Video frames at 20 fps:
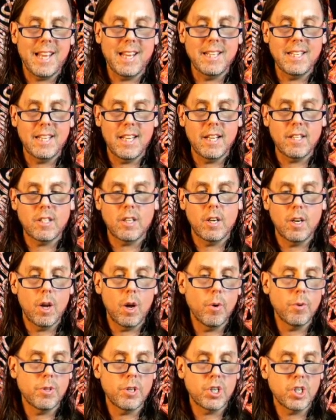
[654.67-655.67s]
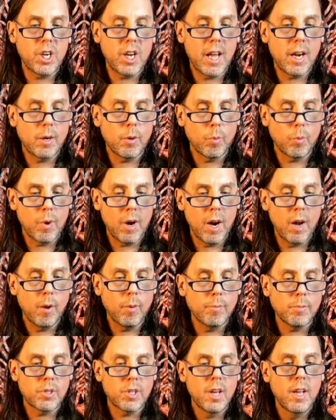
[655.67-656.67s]
and get to know the shadow
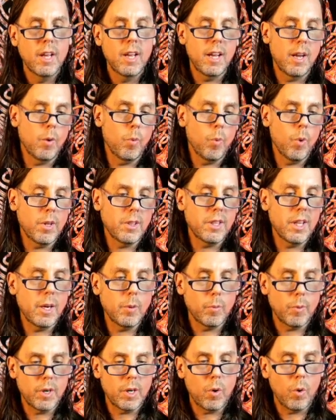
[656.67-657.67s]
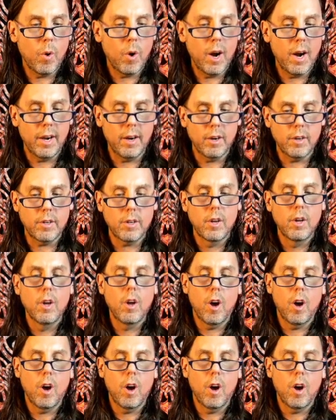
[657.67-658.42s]
realms and what they required,